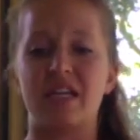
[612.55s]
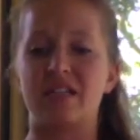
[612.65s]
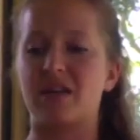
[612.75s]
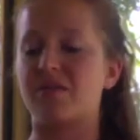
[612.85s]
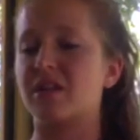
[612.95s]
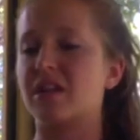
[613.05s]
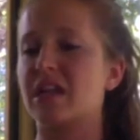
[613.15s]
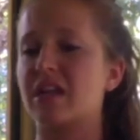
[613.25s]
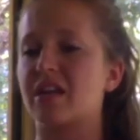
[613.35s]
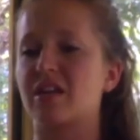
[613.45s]

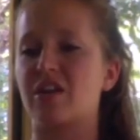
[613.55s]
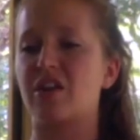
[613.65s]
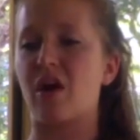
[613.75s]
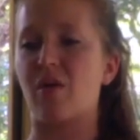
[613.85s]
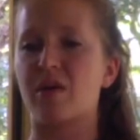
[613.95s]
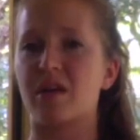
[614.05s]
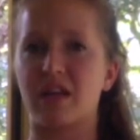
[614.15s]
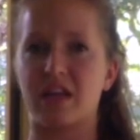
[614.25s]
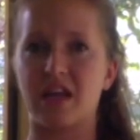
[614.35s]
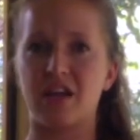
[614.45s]
definitely, you know,
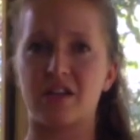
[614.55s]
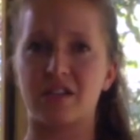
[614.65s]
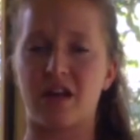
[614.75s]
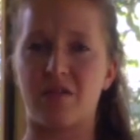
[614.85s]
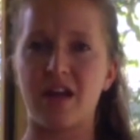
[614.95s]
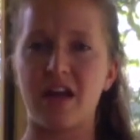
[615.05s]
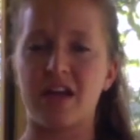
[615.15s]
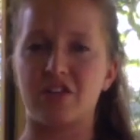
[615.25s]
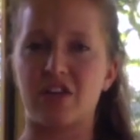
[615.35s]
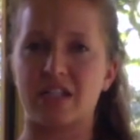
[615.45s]
get yourself
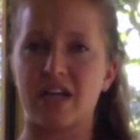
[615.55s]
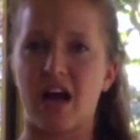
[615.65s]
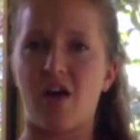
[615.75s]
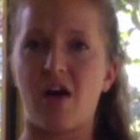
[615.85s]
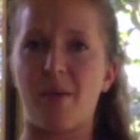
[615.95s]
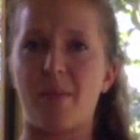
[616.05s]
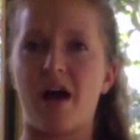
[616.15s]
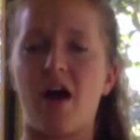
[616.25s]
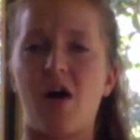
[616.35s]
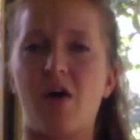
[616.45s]
checked out.
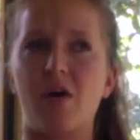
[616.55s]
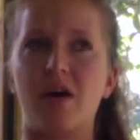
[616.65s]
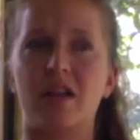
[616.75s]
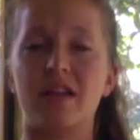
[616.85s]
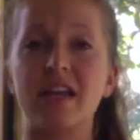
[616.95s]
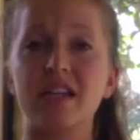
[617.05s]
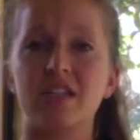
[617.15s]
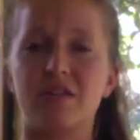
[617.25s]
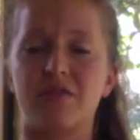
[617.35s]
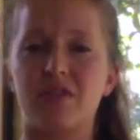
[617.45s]
I'll link
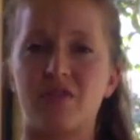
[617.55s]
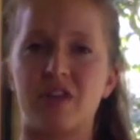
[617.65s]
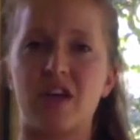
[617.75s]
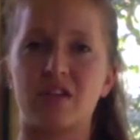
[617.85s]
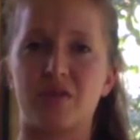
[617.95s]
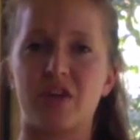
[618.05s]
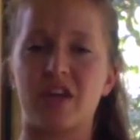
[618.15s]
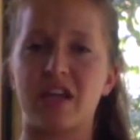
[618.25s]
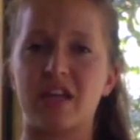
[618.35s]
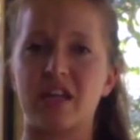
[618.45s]
to a few videos where you
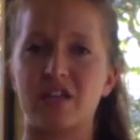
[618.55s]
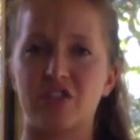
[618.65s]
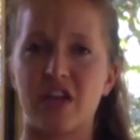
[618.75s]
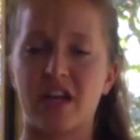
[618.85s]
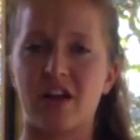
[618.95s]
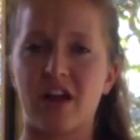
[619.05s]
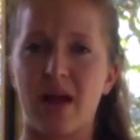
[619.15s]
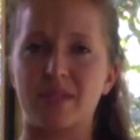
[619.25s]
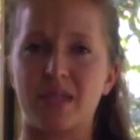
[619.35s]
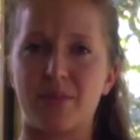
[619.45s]
can check your
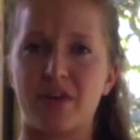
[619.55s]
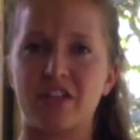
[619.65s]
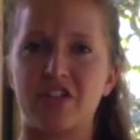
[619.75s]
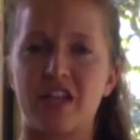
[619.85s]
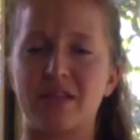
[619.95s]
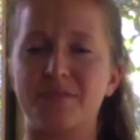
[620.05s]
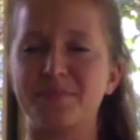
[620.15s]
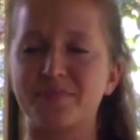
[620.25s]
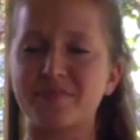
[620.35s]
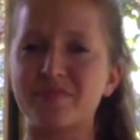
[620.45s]
ab separation
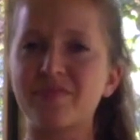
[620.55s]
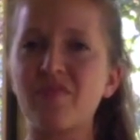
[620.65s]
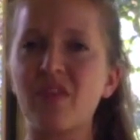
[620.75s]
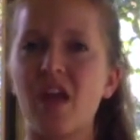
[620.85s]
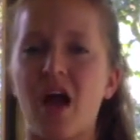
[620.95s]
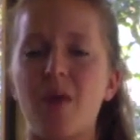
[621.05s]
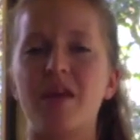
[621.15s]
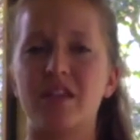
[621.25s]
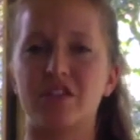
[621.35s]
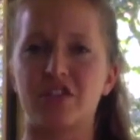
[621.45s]
in
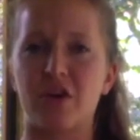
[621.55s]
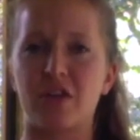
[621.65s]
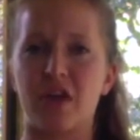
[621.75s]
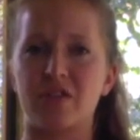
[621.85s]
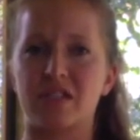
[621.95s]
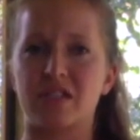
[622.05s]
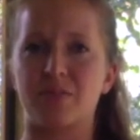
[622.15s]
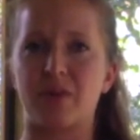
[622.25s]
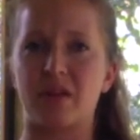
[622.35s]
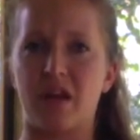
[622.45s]
the show notes
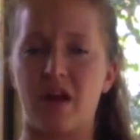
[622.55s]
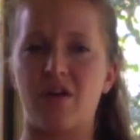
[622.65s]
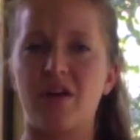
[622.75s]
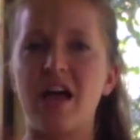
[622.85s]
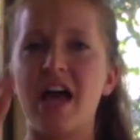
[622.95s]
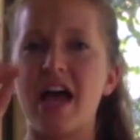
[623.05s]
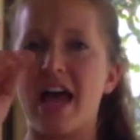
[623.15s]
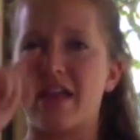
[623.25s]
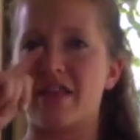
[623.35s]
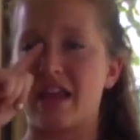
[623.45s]
below.
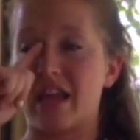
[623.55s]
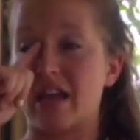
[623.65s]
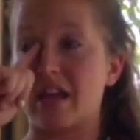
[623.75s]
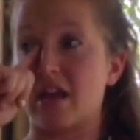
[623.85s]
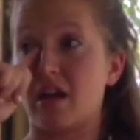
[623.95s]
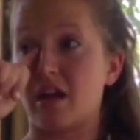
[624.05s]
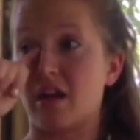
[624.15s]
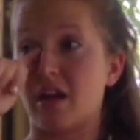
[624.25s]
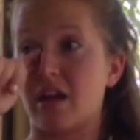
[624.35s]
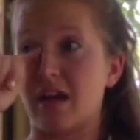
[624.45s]
And then
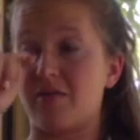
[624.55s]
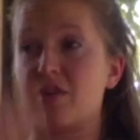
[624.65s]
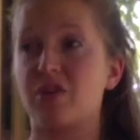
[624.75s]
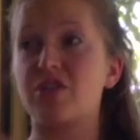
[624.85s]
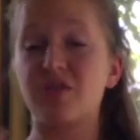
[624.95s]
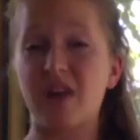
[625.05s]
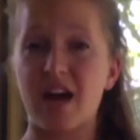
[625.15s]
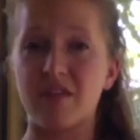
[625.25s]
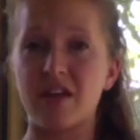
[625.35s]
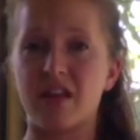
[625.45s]
if you do
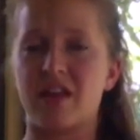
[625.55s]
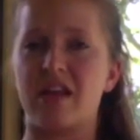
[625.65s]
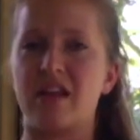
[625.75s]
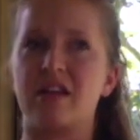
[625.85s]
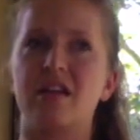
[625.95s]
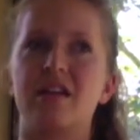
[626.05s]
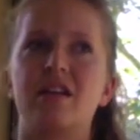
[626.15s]
have it, then